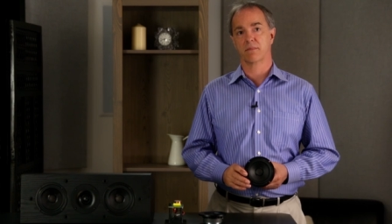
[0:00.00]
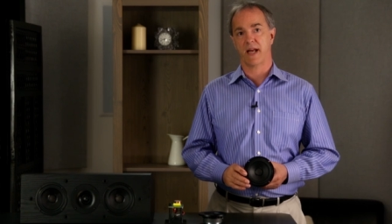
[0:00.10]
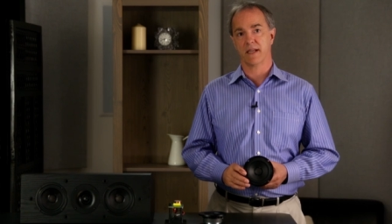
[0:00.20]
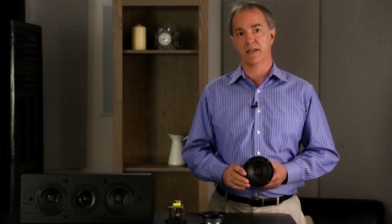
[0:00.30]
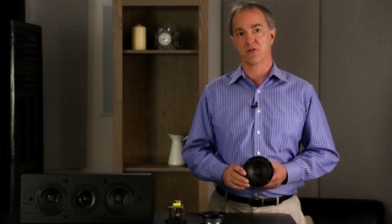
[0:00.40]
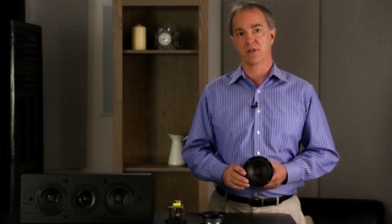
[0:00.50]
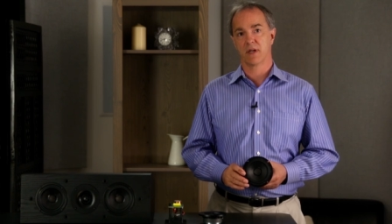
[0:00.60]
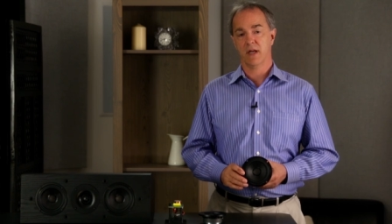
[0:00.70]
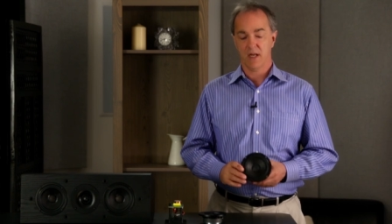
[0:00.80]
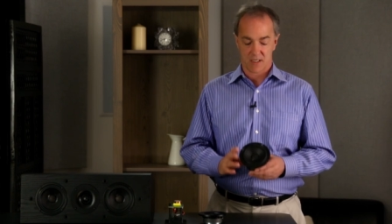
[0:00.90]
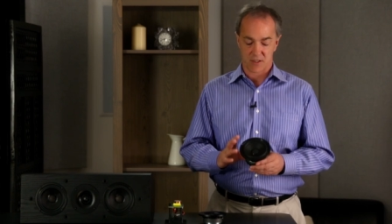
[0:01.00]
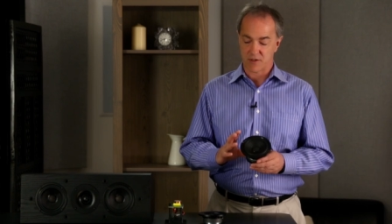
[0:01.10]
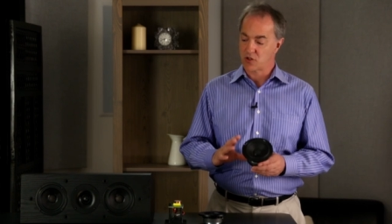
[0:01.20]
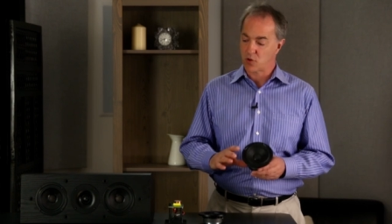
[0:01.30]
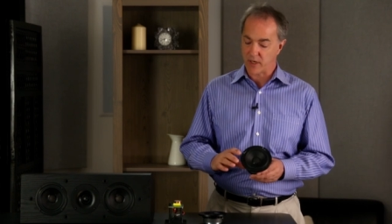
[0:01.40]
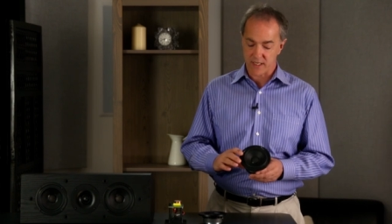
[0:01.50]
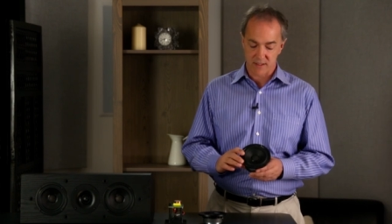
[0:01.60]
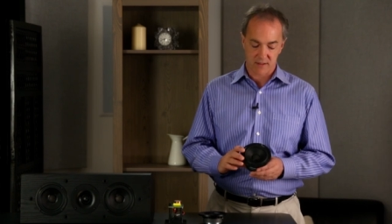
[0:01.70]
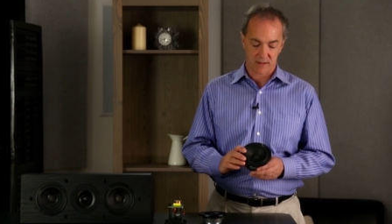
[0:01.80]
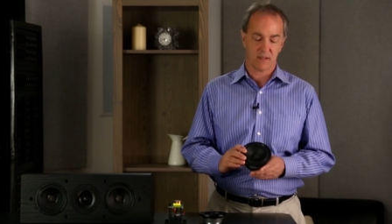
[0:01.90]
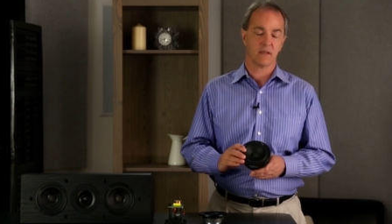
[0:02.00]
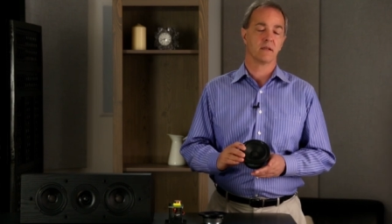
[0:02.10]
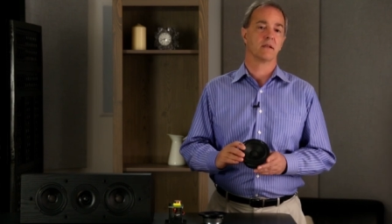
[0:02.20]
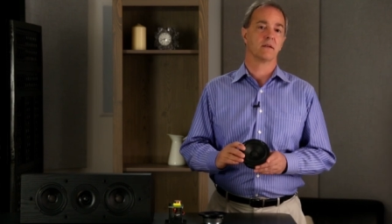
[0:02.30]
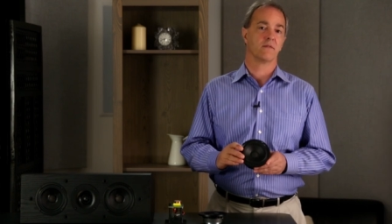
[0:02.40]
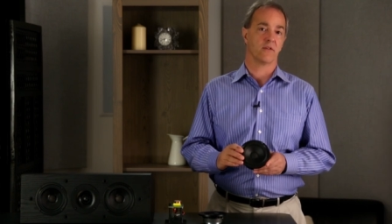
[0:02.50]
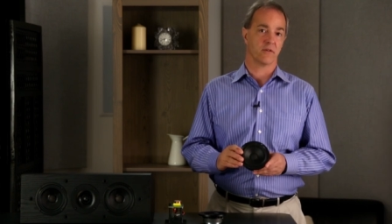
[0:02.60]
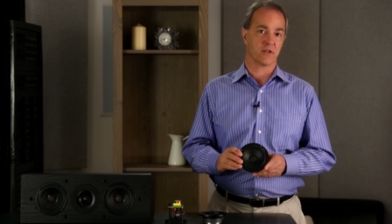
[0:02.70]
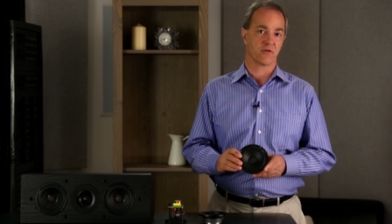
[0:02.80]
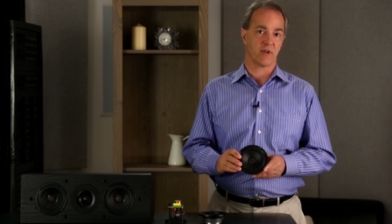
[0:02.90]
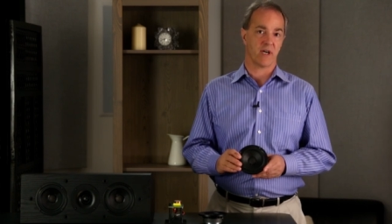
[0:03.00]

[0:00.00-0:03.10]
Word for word: package. So it's twin 4-inch